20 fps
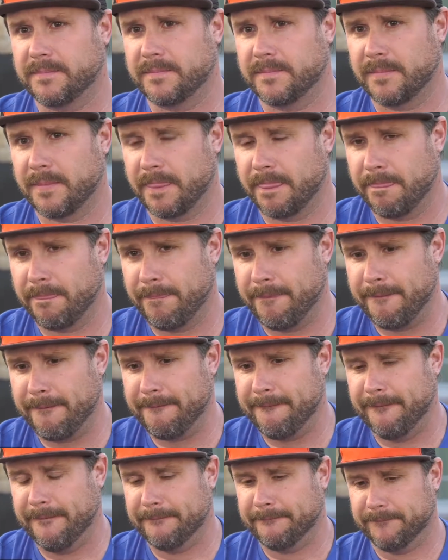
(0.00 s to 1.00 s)
That I
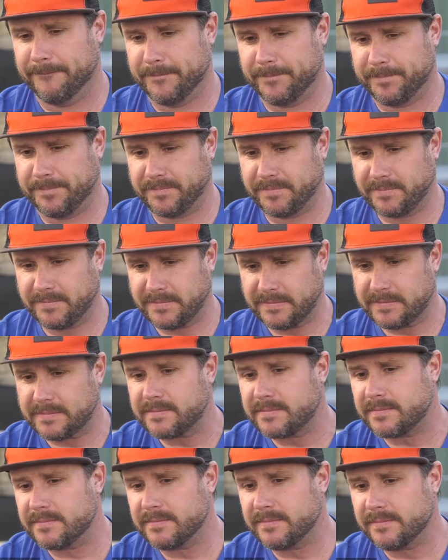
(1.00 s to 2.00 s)
want to
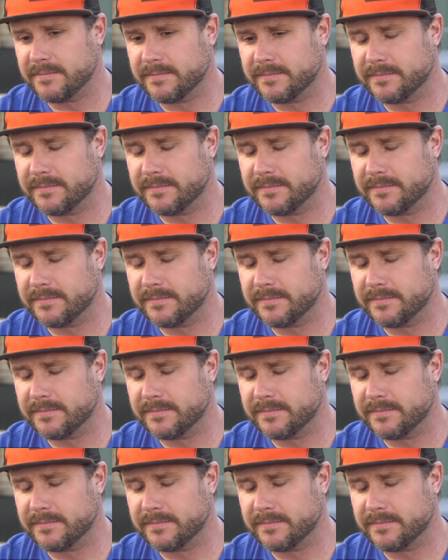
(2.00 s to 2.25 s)
hit on.